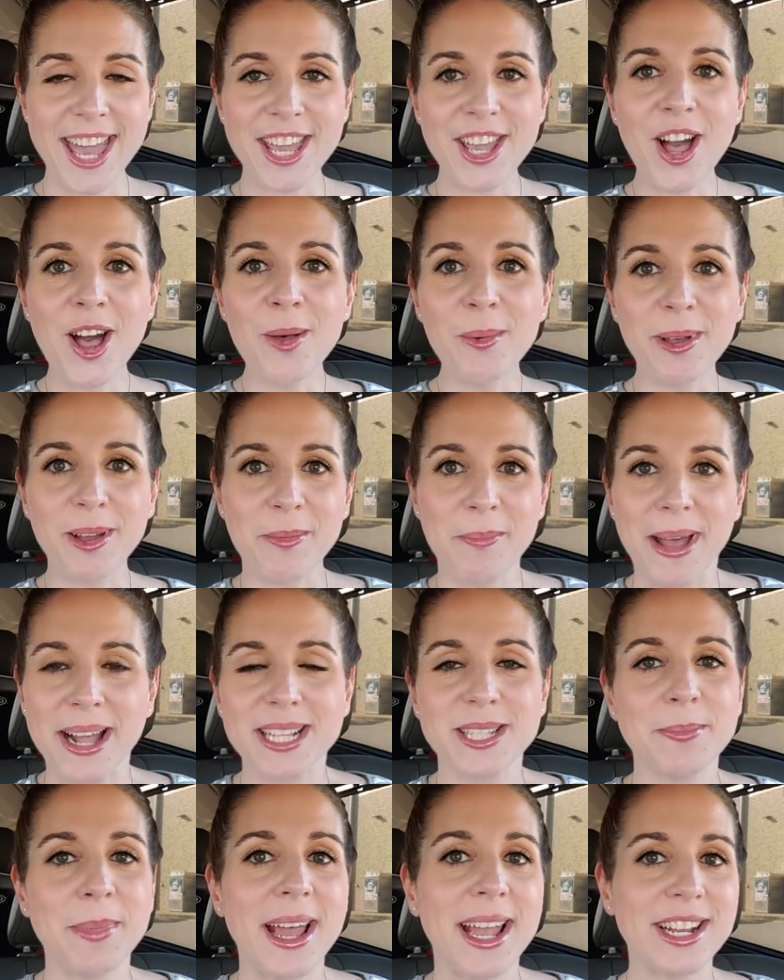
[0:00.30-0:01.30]
y'all, welcome
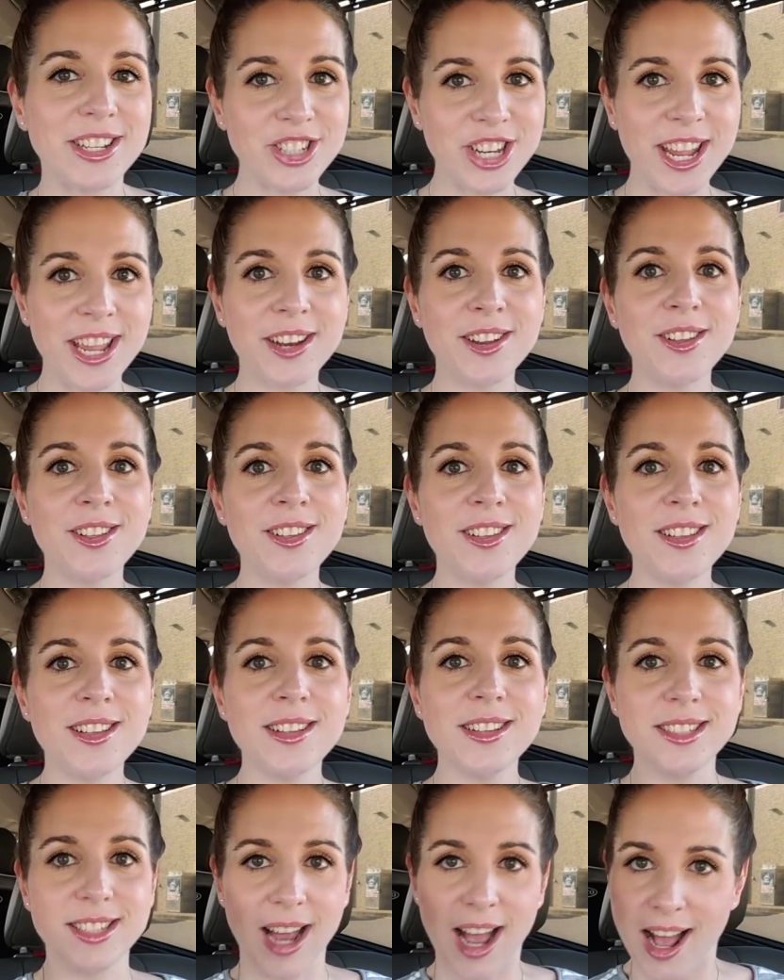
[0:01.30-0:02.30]
back to my
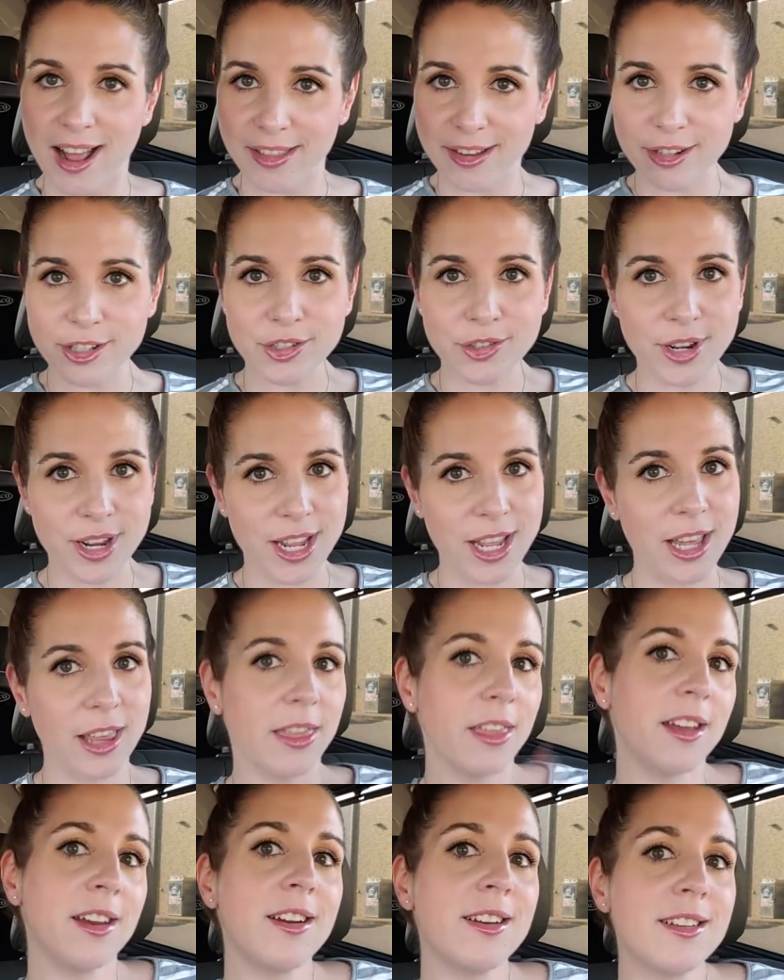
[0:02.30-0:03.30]
channel, Dollar Tree
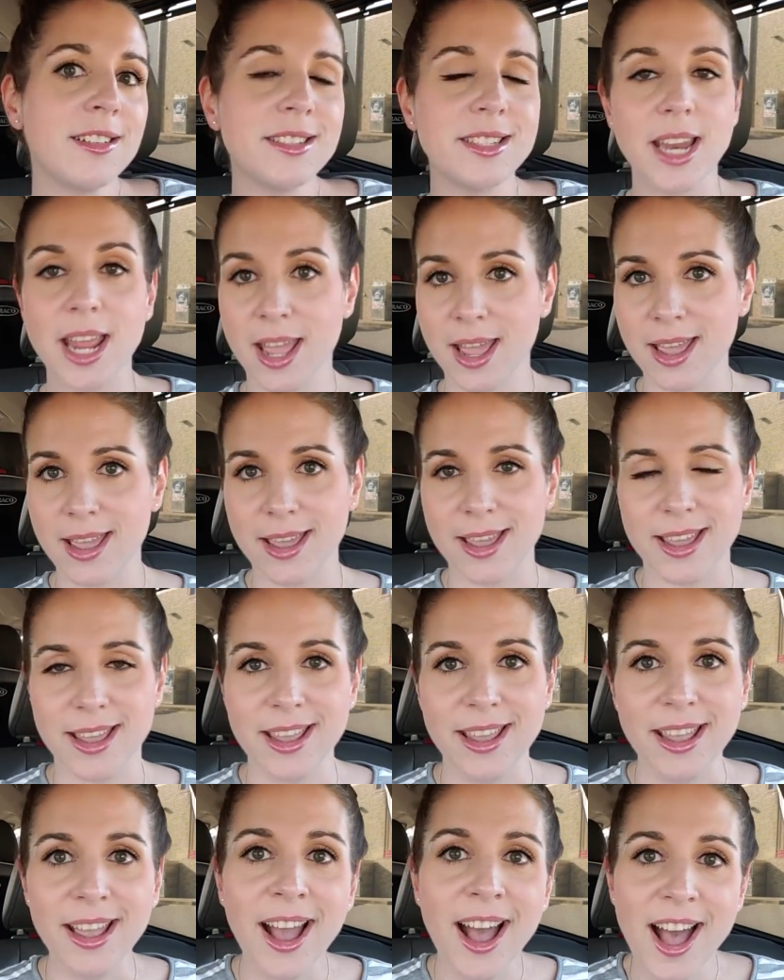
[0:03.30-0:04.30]

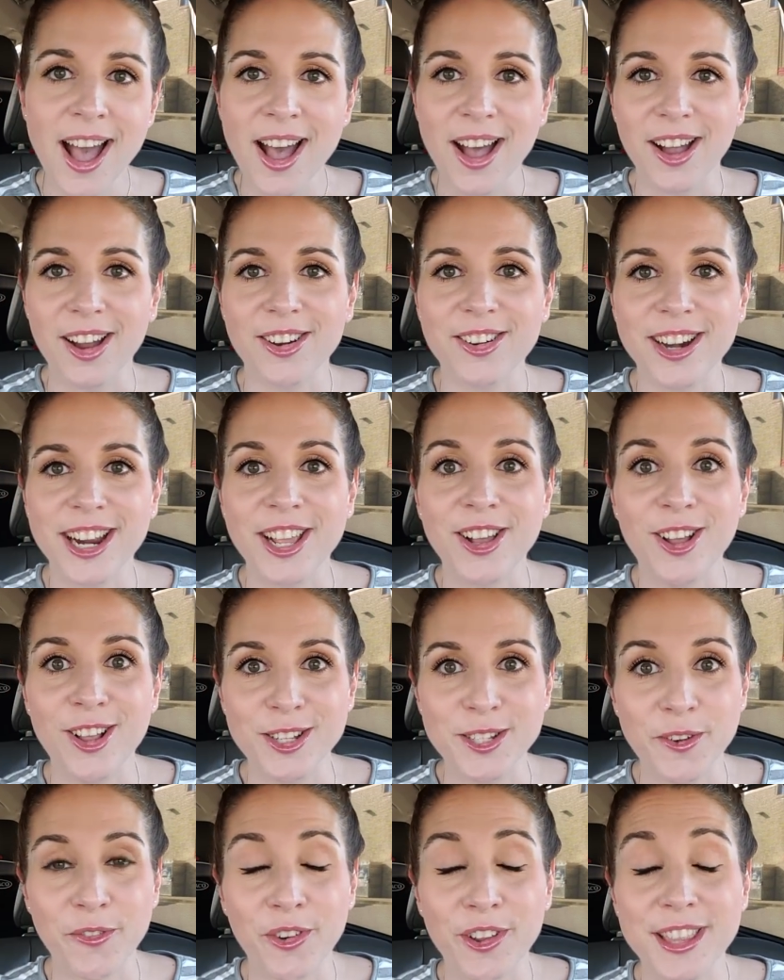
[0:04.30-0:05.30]
Thursday. All right
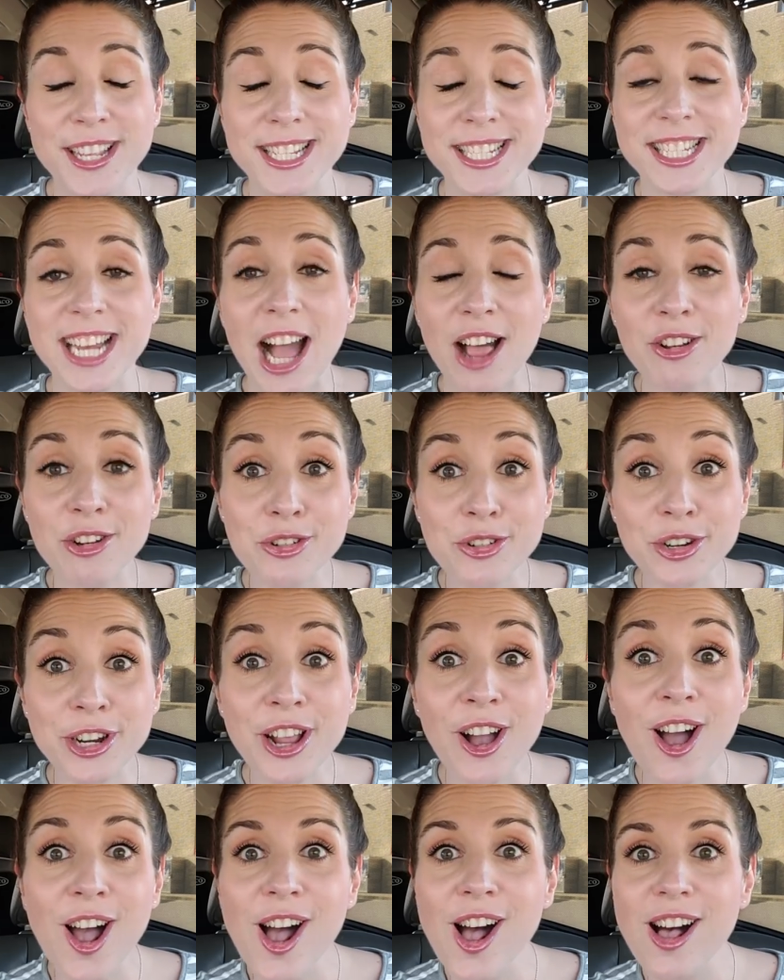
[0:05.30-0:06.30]
y'all, so for this Dollar
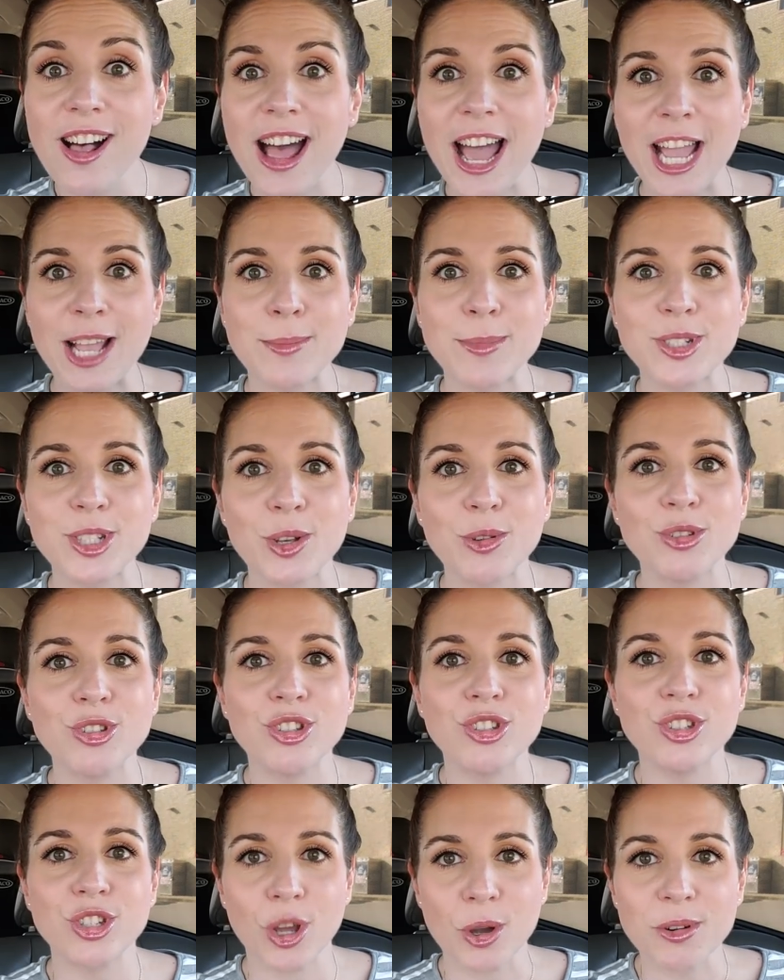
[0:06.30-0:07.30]
Tree haul, I am so
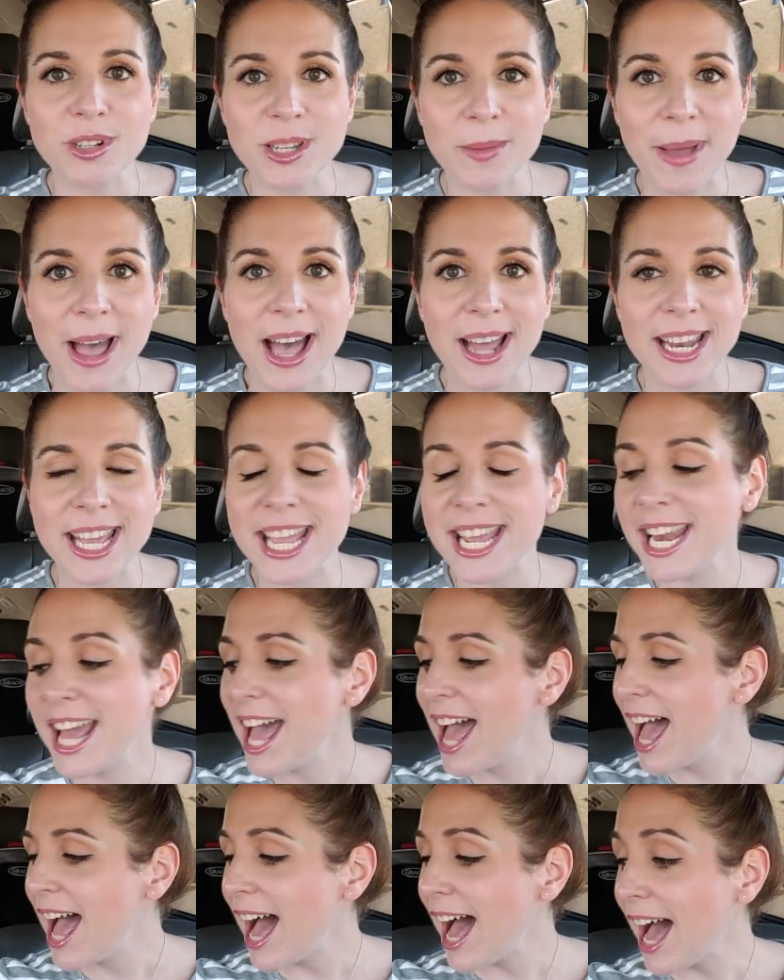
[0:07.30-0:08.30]
stoked about it.
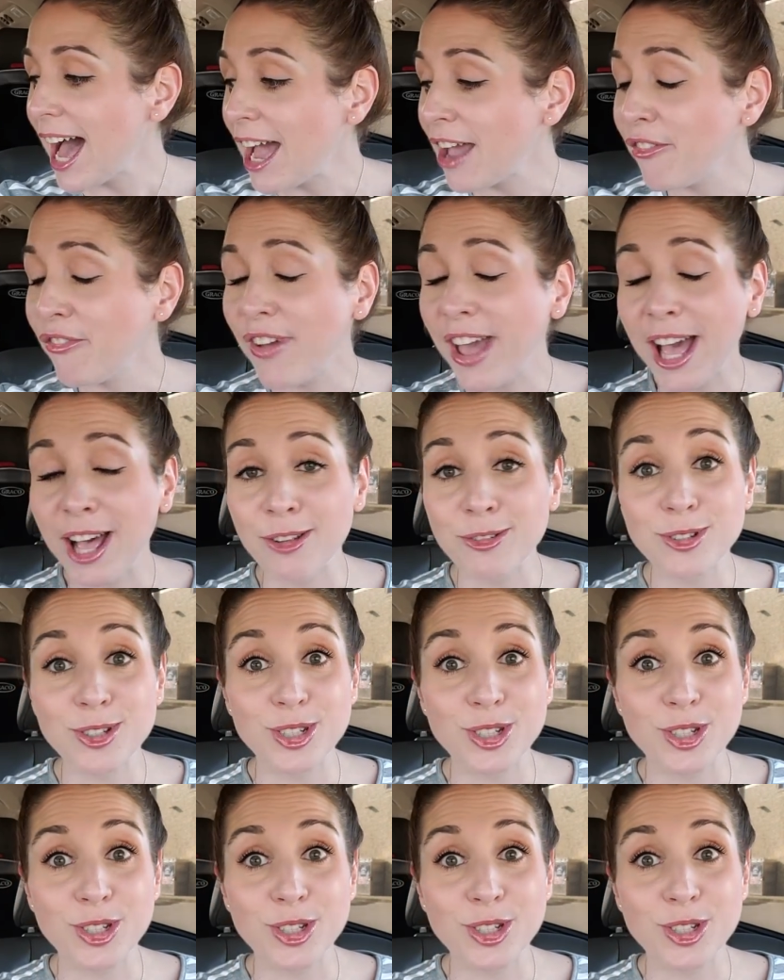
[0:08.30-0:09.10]
I found